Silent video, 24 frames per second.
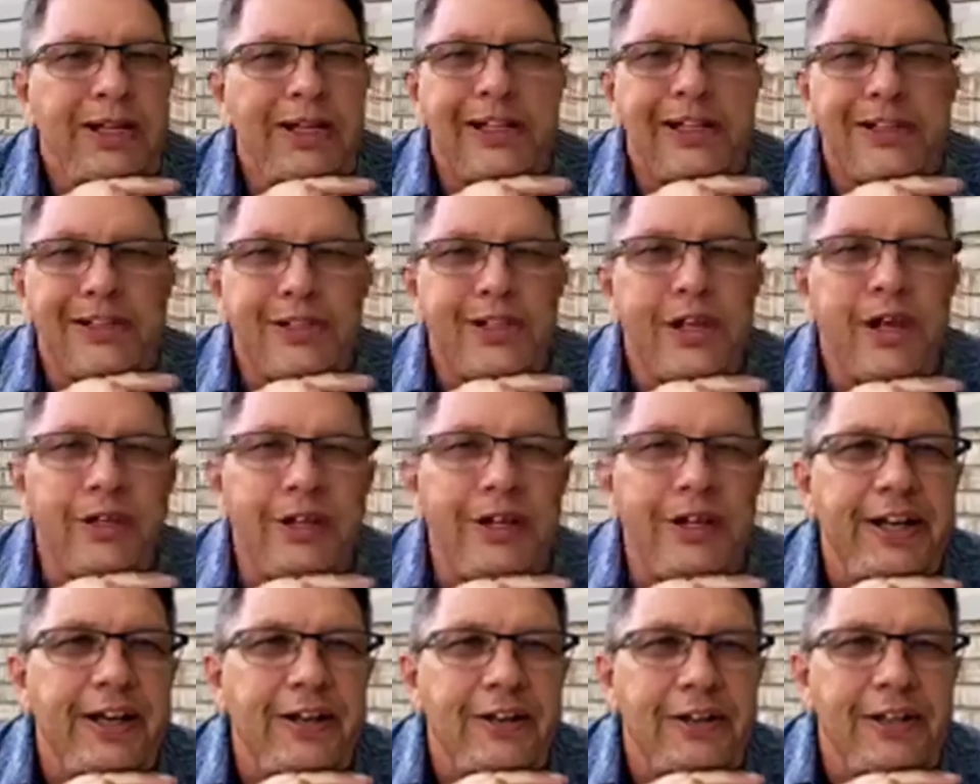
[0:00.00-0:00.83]
It's not
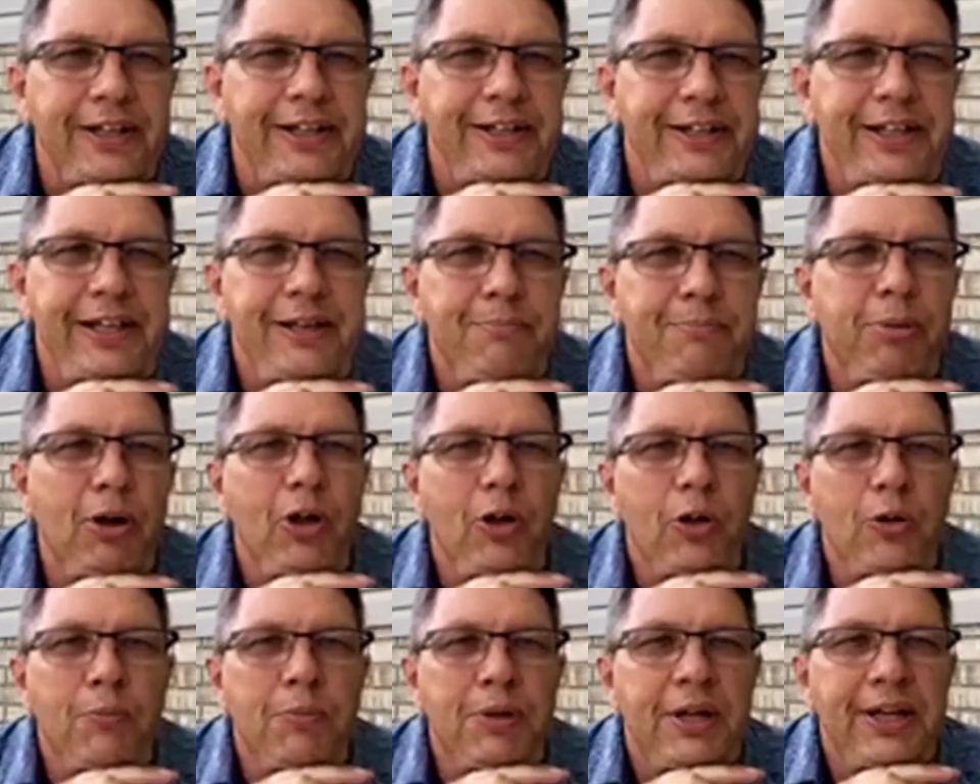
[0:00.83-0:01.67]
an LED
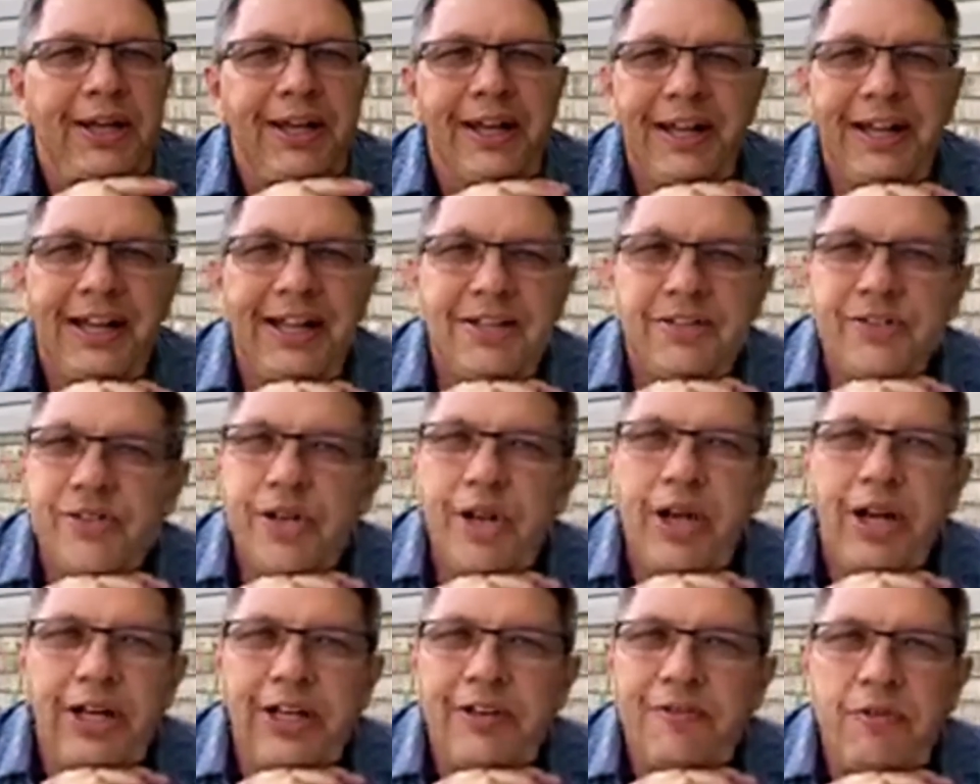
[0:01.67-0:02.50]
bulb. It's
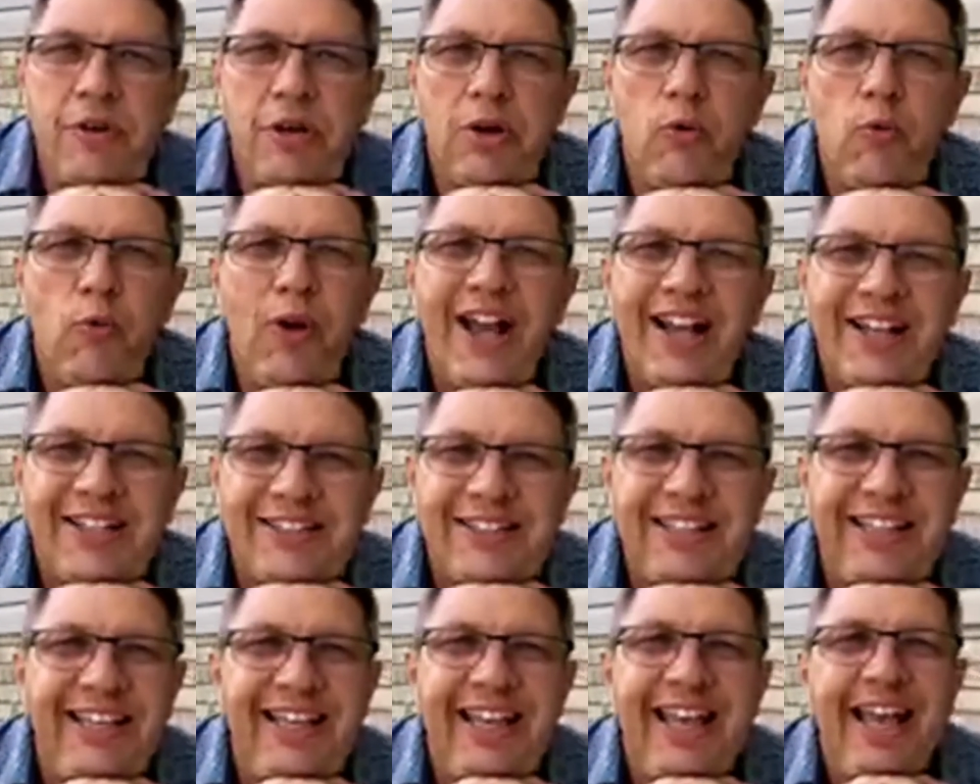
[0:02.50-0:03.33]
not even a
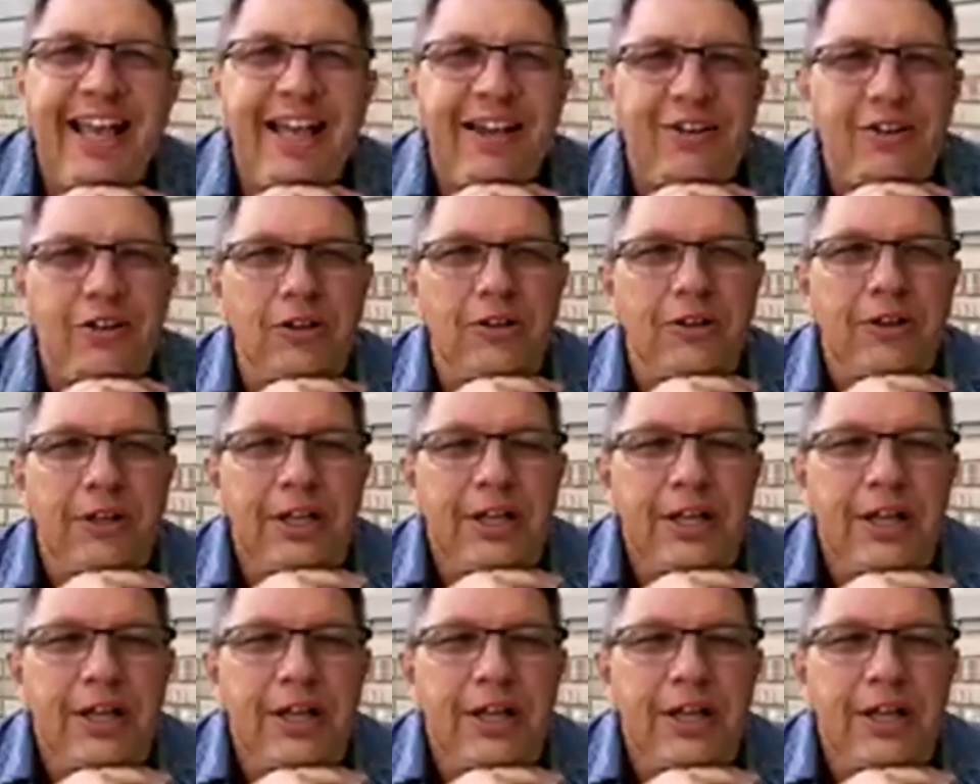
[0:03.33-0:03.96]
waxy candle.